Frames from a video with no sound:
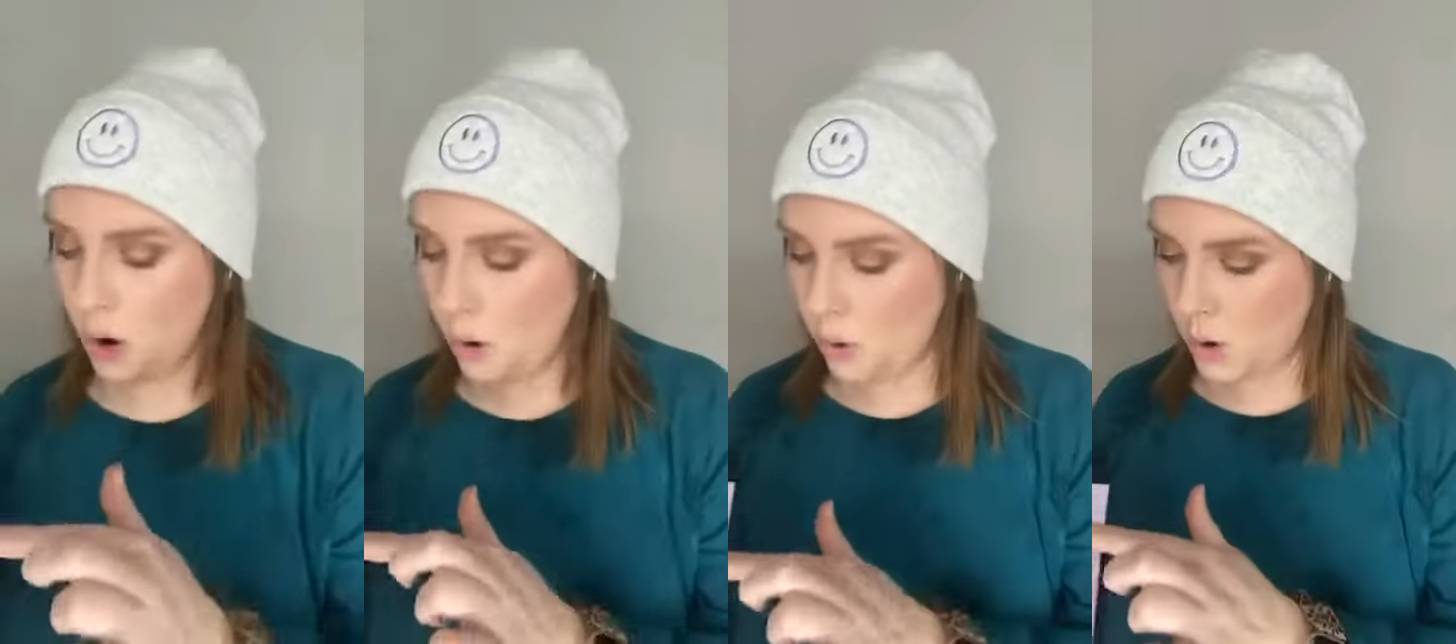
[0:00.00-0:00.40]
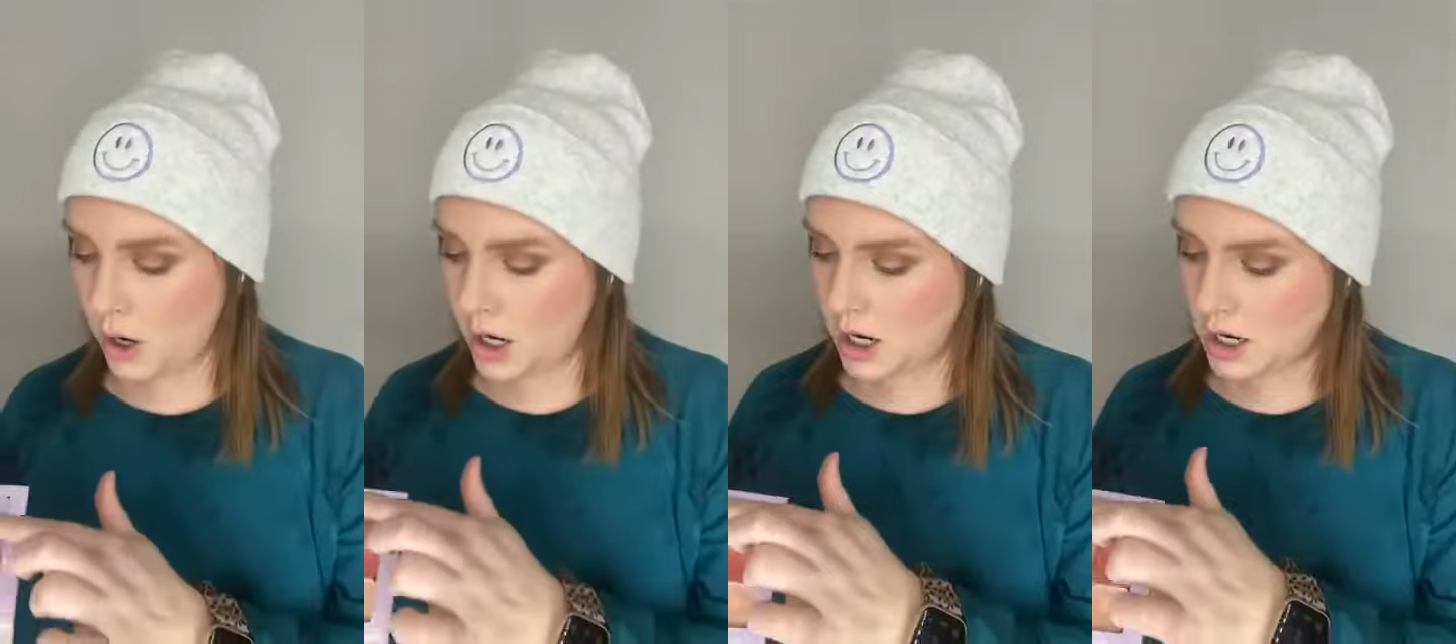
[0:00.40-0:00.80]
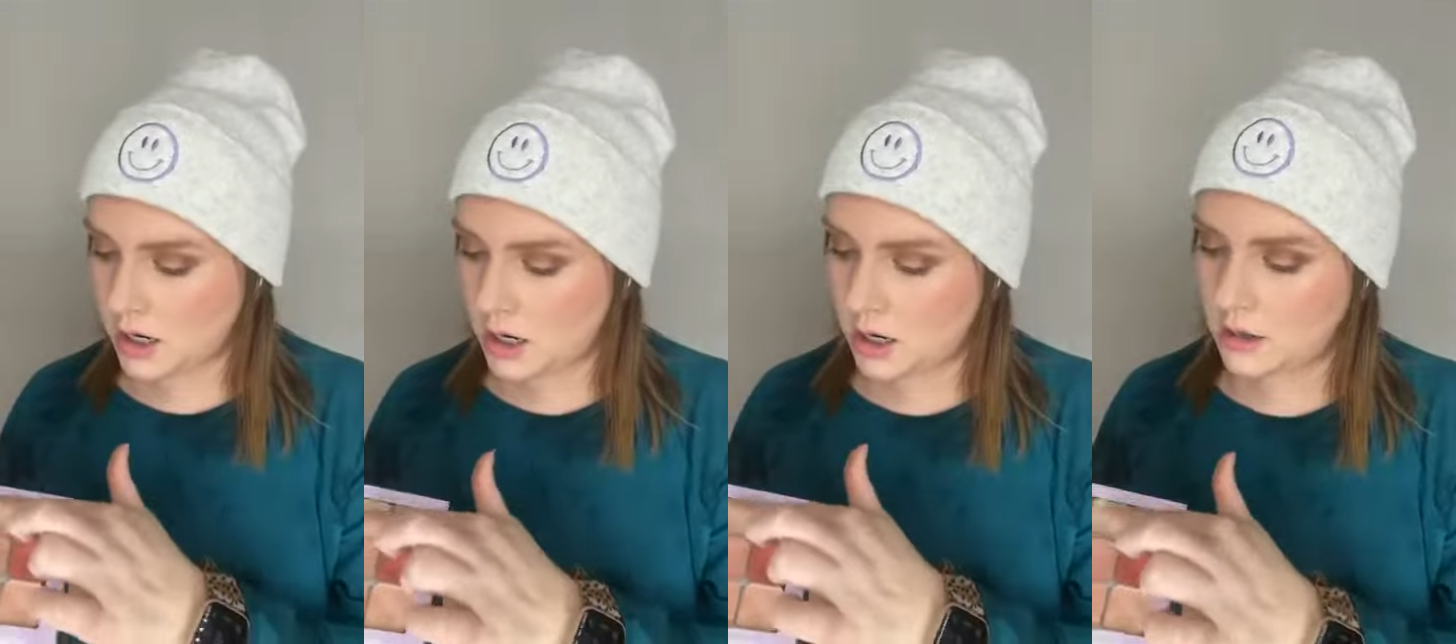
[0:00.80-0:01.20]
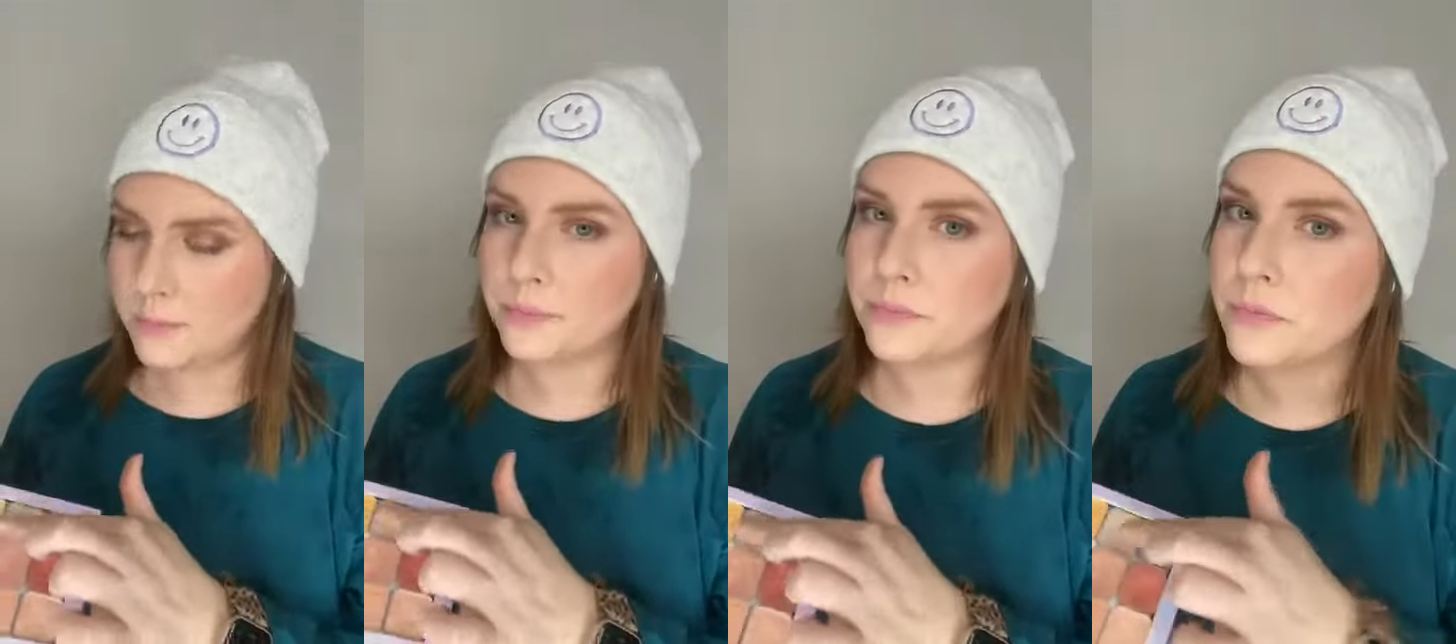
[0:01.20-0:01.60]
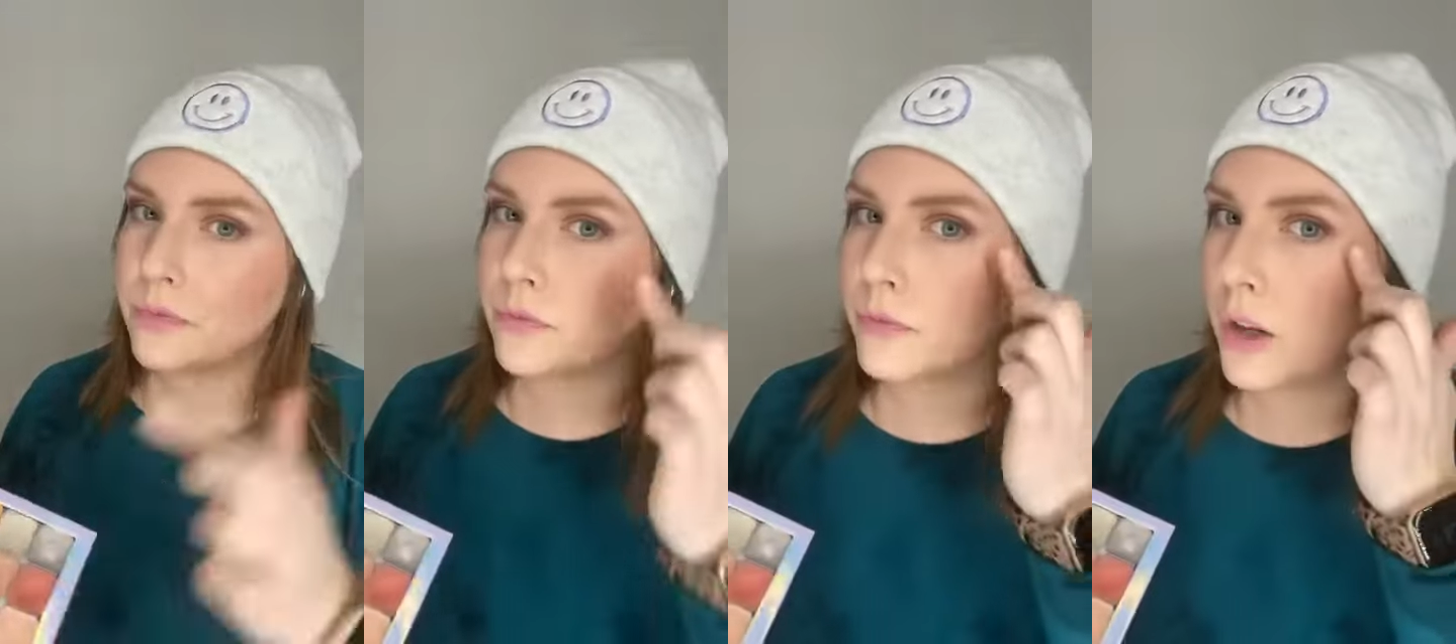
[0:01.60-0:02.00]
or
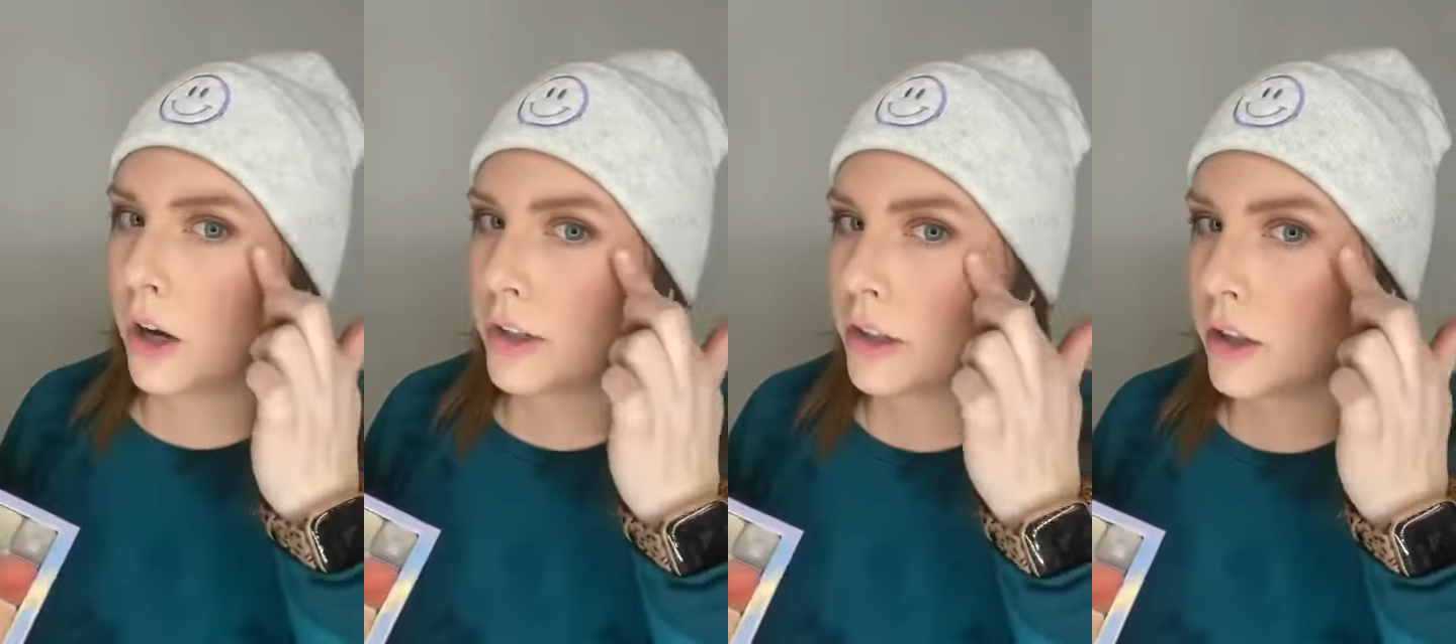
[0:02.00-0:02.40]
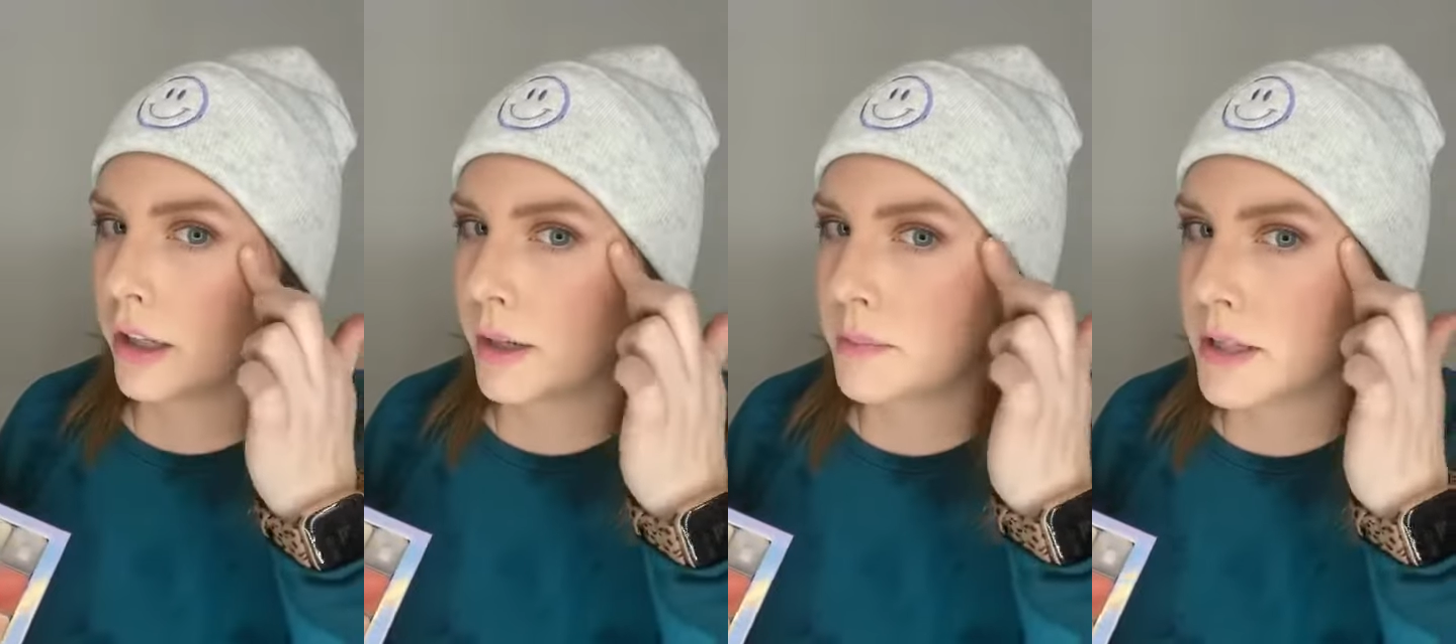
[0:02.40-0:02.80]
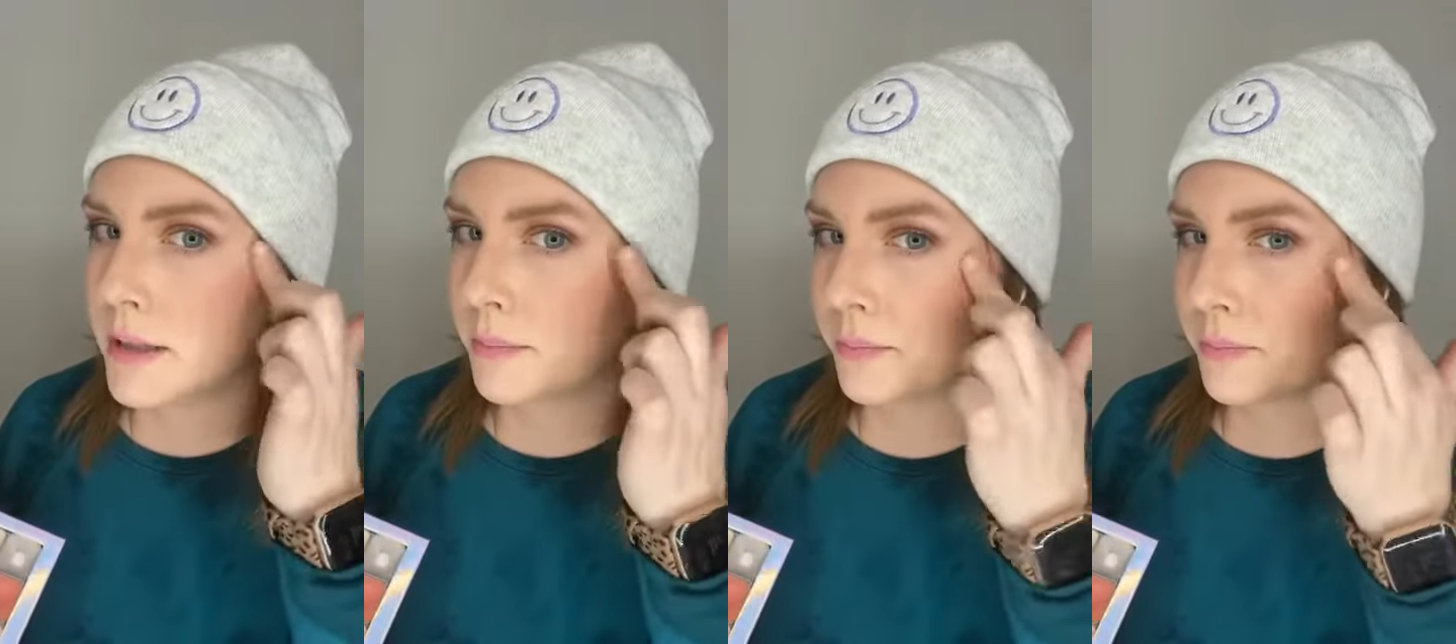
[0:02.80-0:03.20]
on your lips.